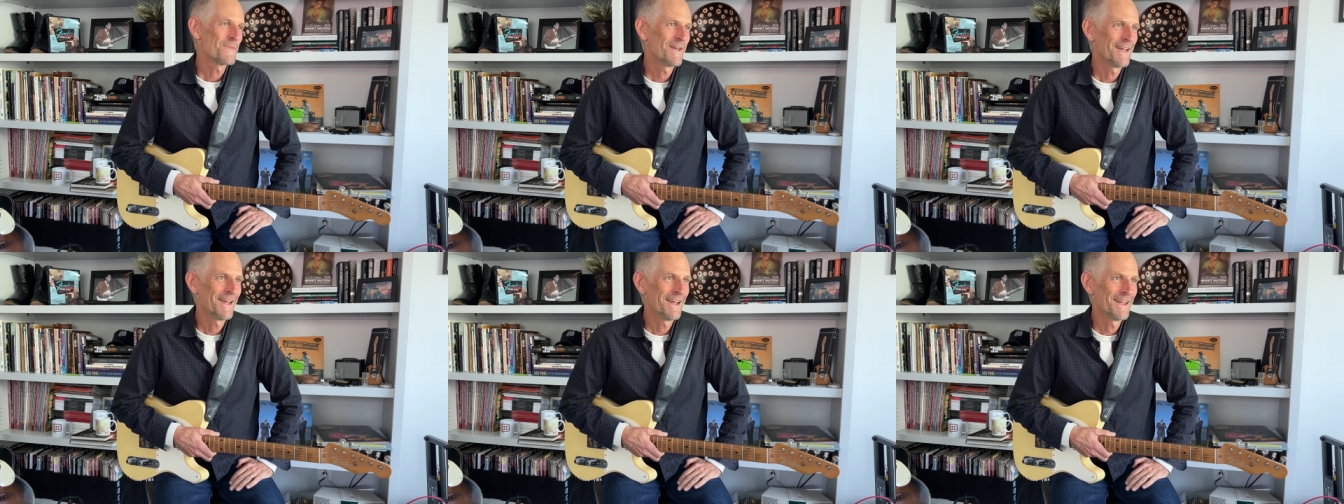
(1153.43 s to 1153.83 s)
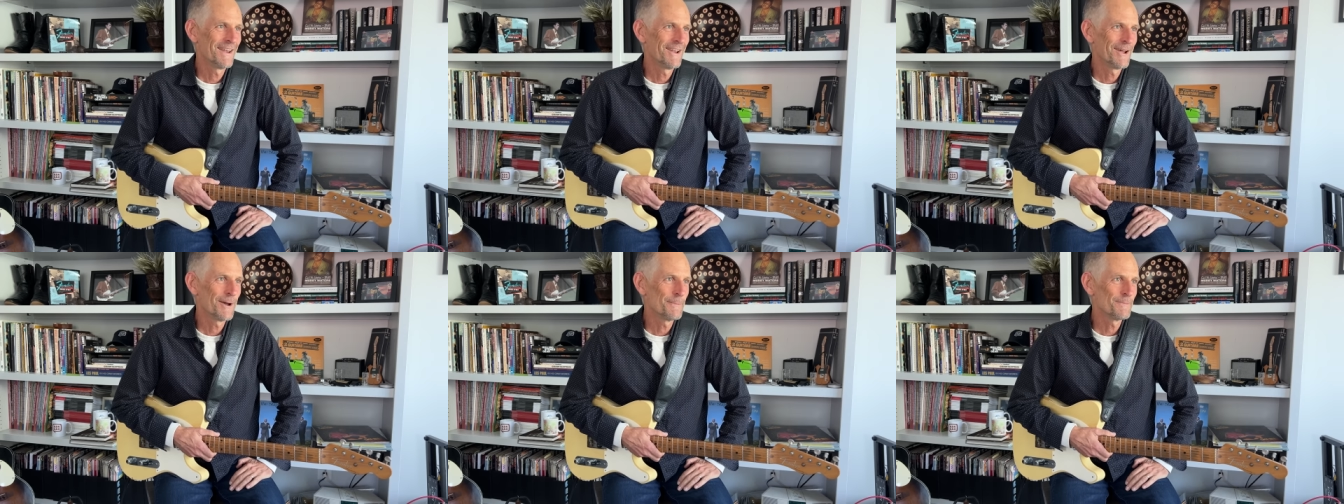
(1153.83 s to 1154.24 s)
And
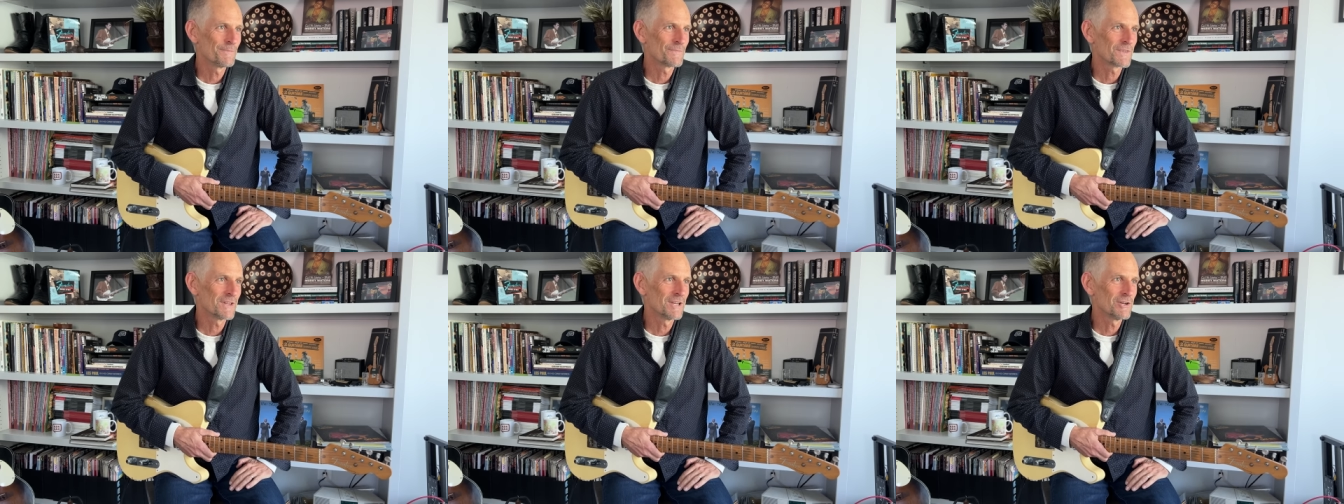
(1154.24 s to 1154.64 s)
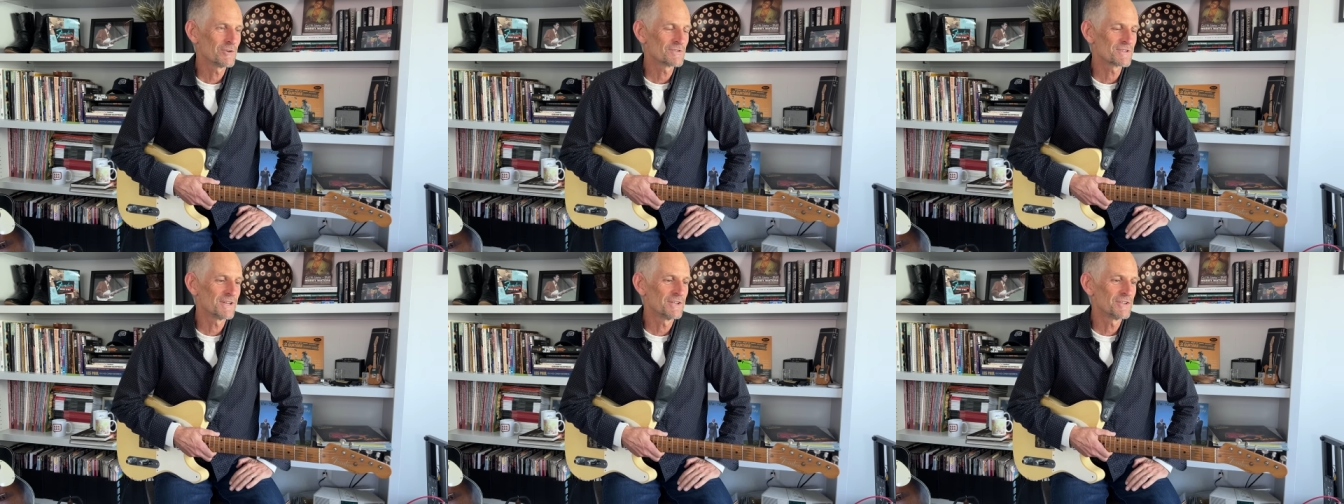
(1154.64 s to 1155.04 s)
um, Leo
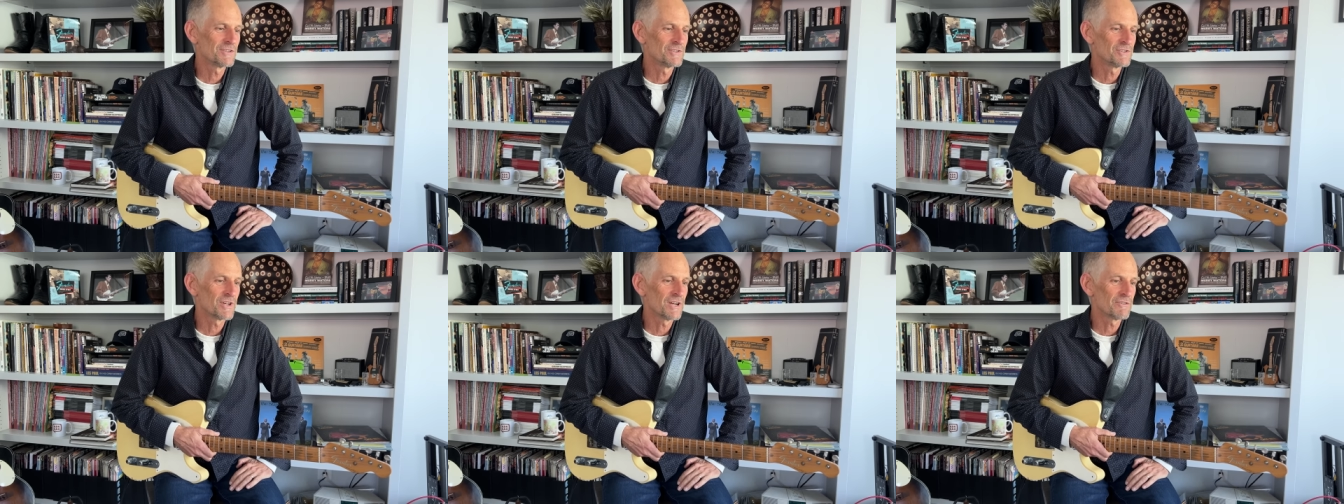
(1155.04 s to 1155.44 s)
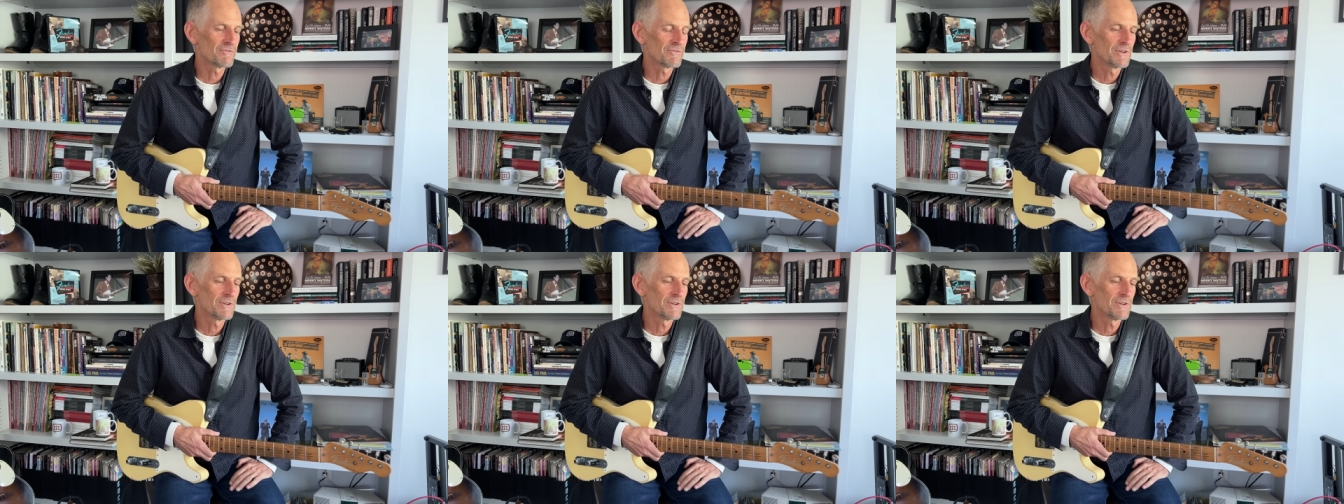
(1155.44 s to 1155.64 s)
said to Jeff,